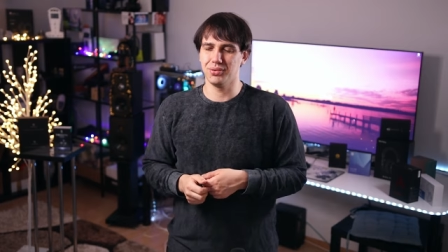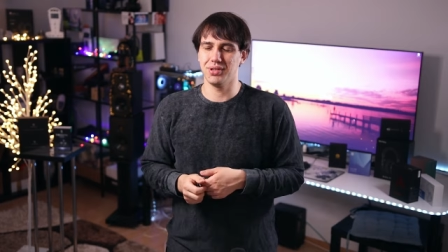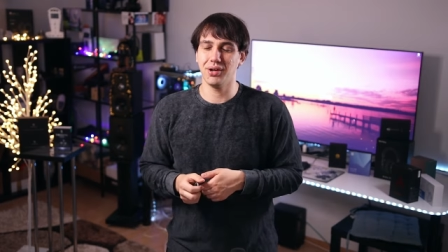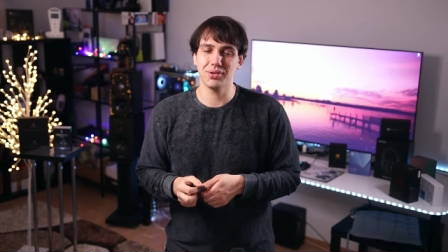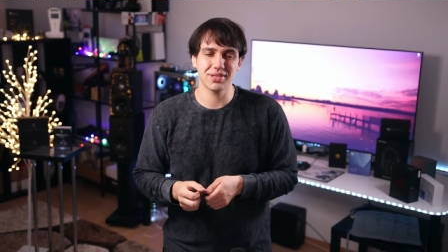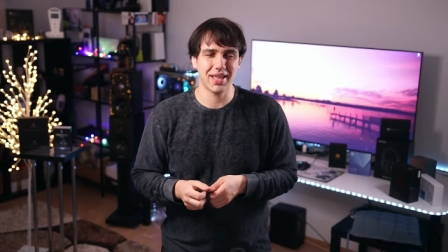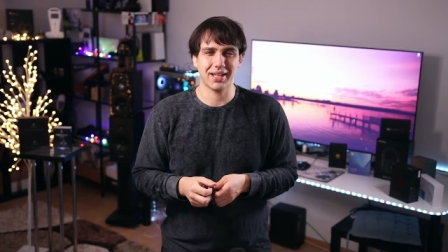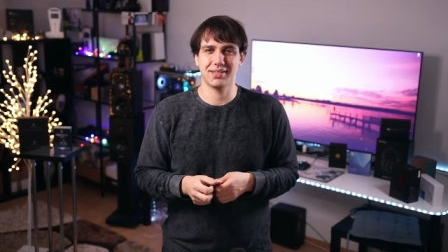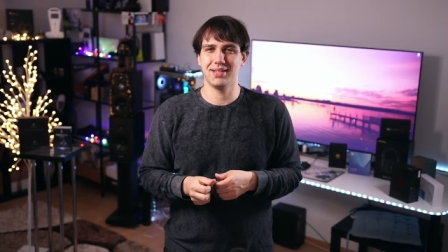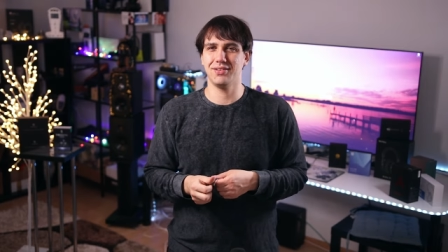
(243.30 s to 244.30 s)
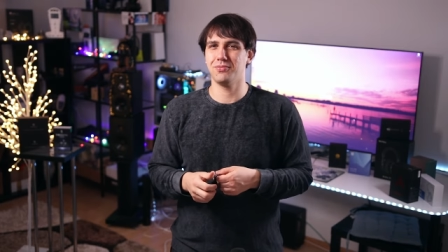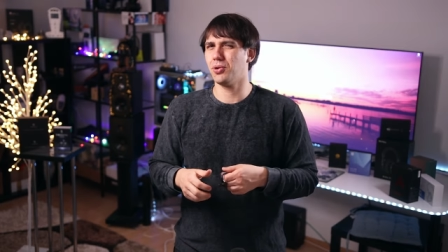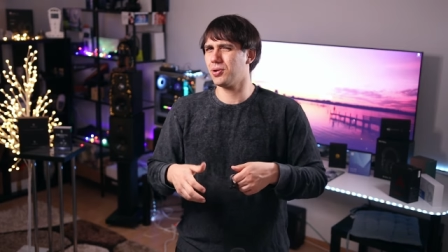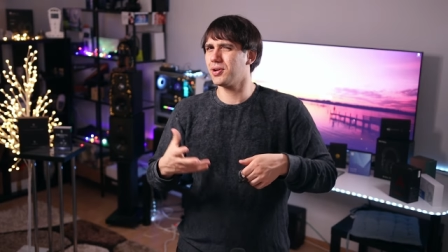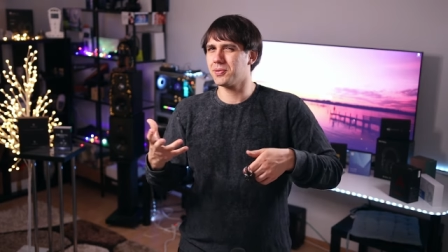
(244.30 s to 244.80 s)
to those that live
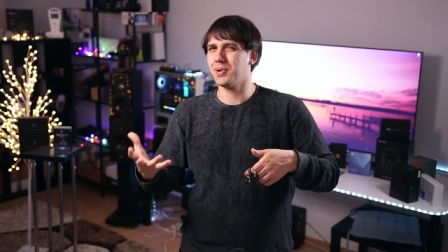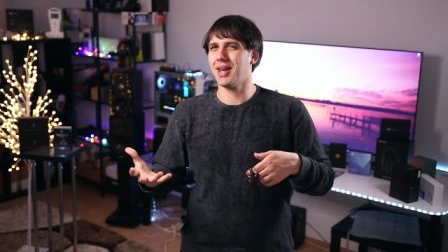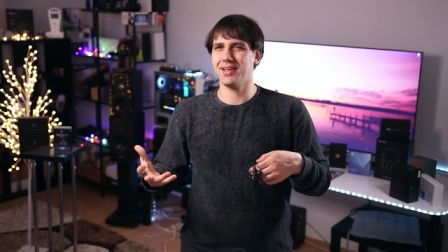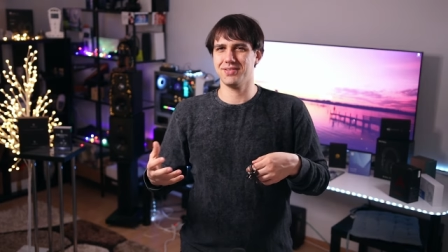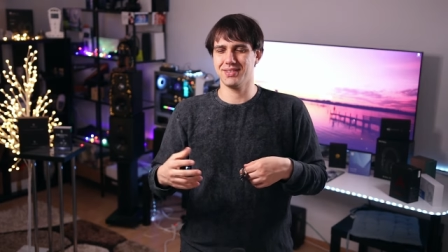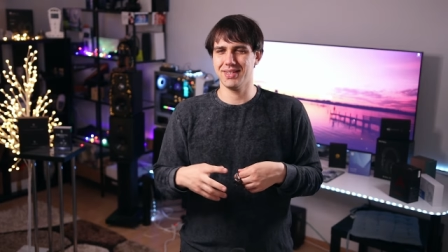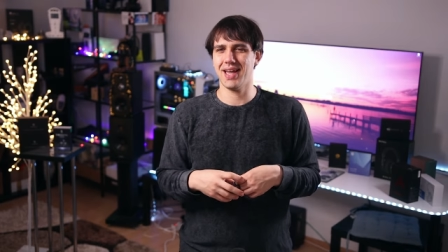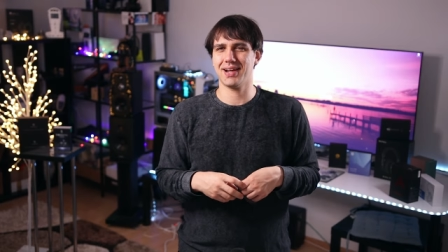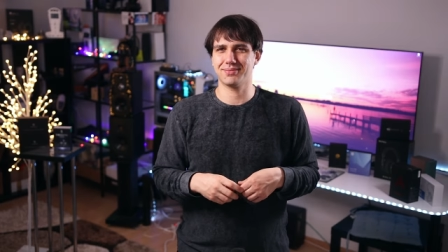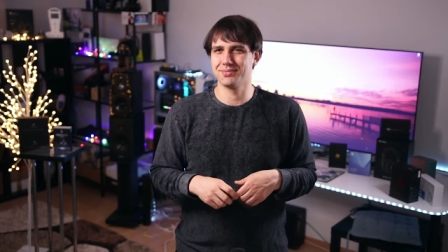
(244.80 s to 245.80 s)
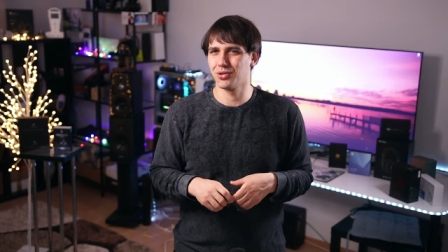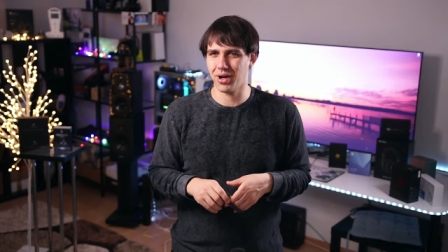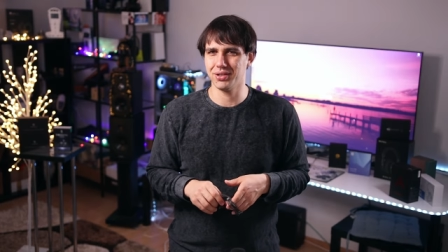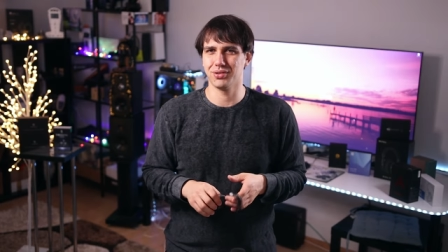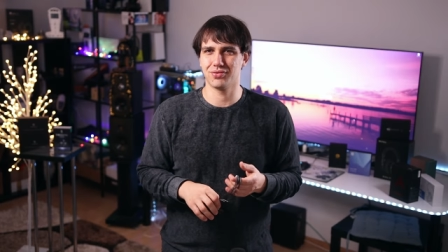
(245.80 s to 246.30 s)
more normal lives, they are
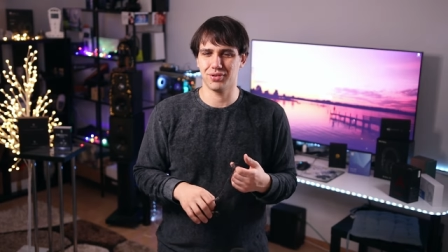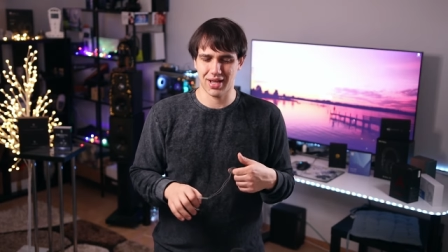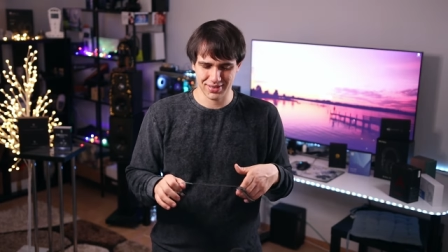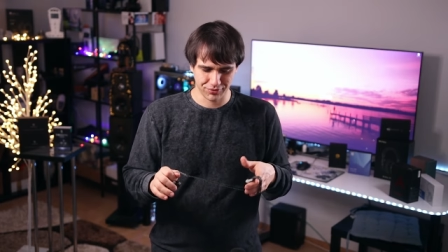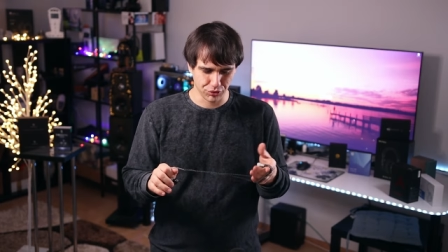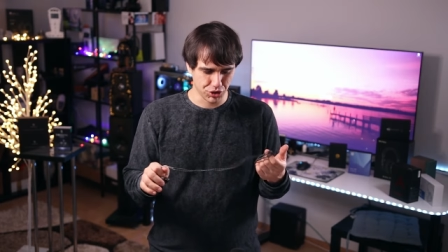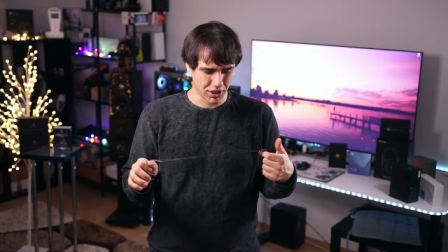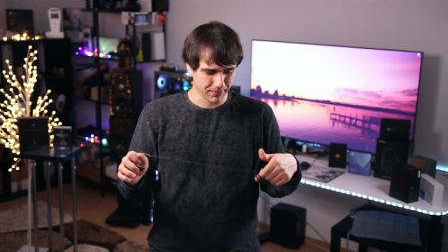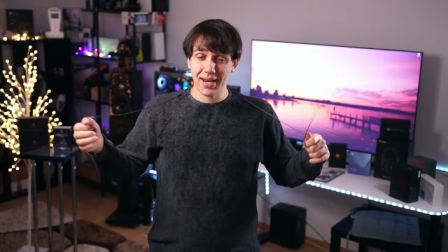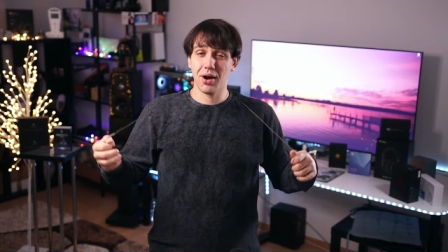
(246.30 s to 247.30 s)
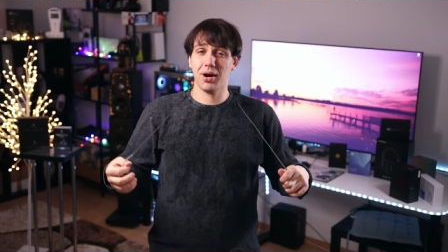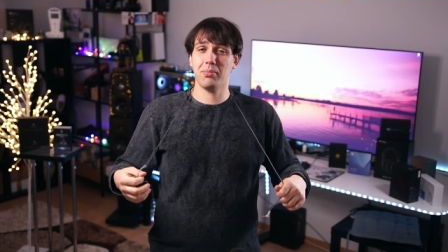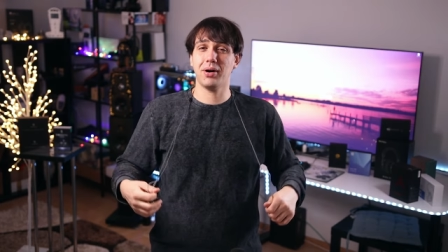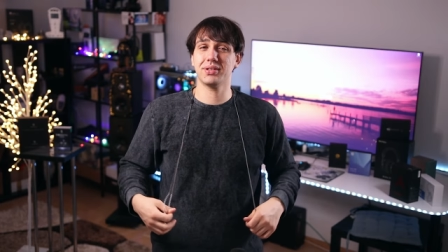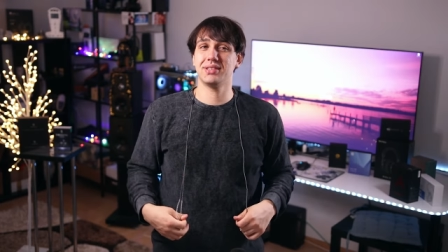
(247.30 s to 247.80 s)
quite useful as a future. Now,
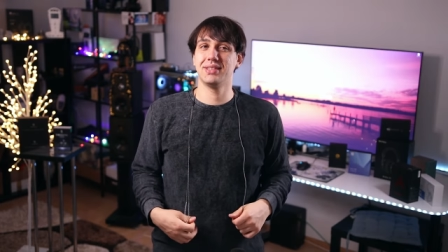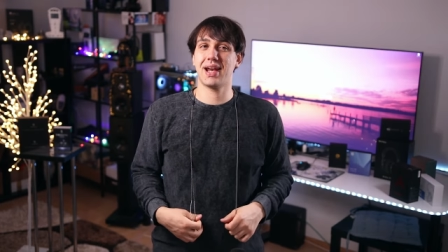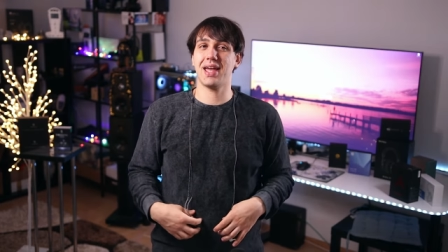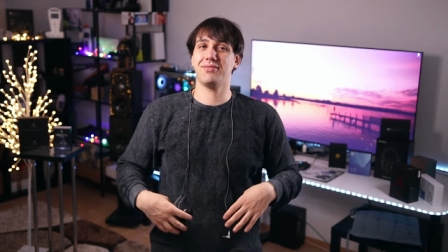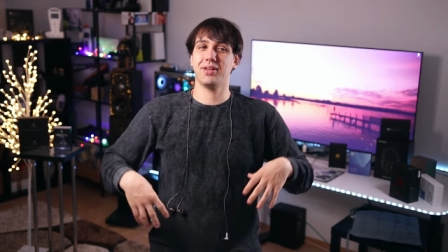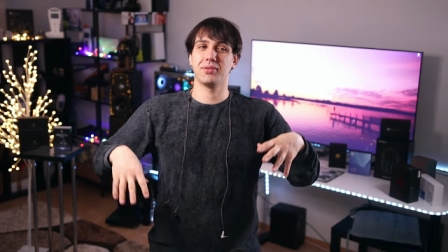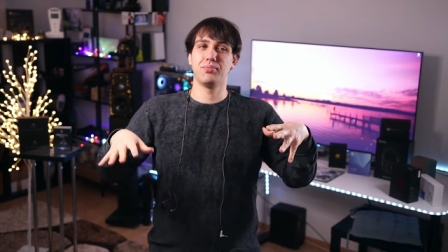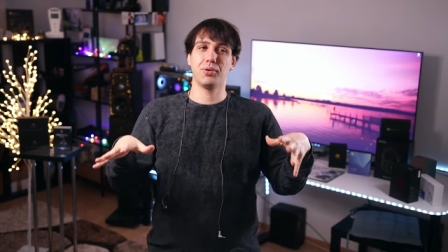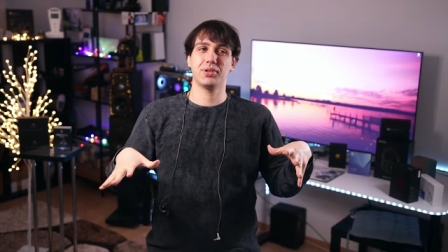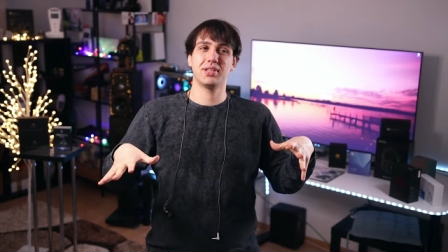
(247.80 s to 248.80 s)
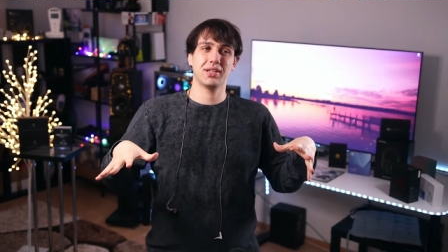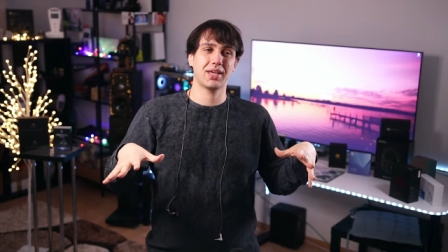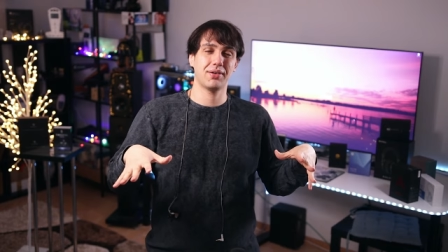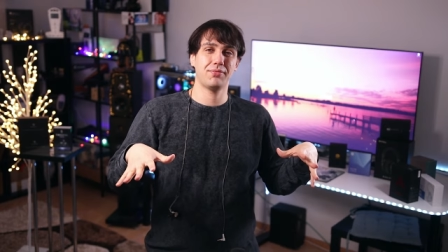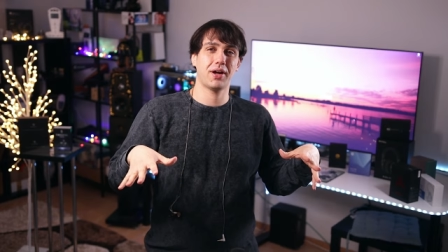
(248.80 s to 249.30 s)
about driving both
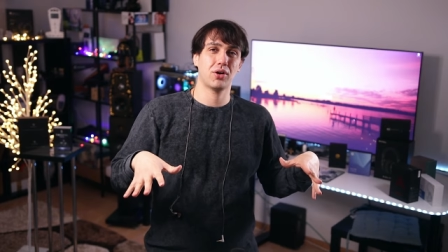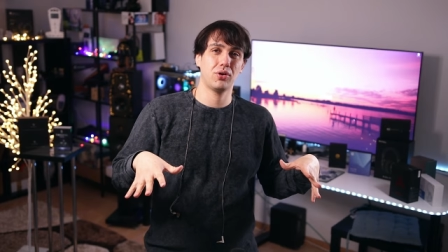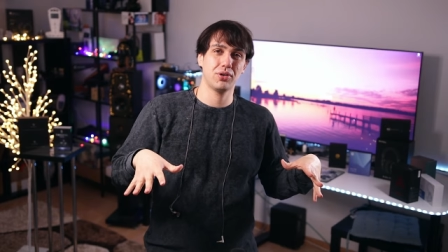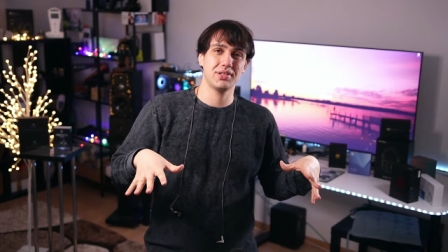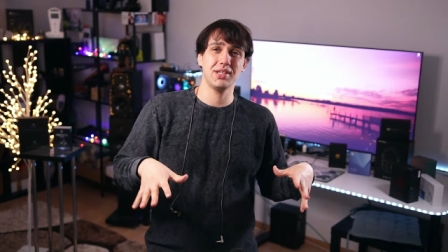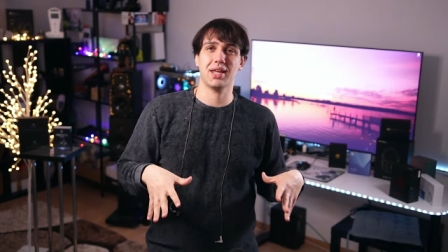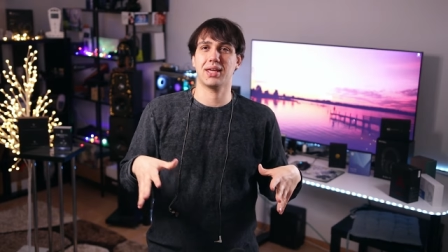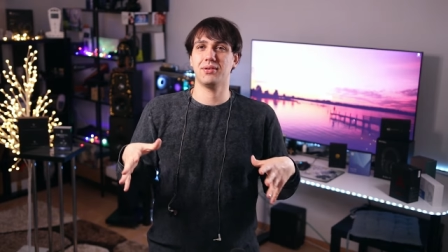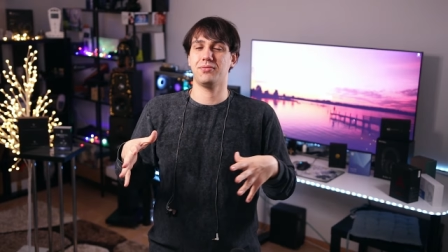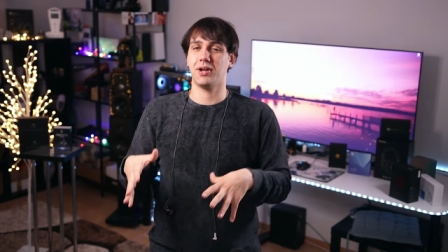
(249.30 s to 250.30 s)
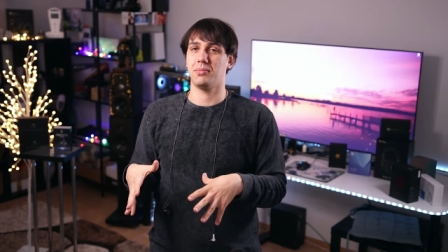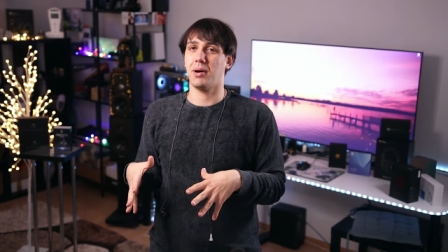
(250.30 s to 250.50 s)
Campfire Holocene and Campfire